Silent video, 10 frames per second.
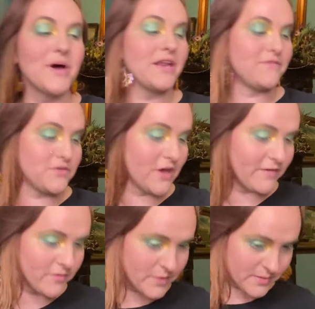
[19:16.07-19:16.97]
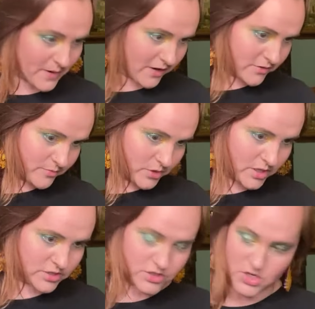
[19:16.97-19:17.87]
but if you have a big powder
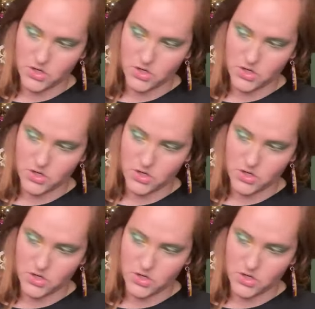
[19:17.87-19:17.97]
brush,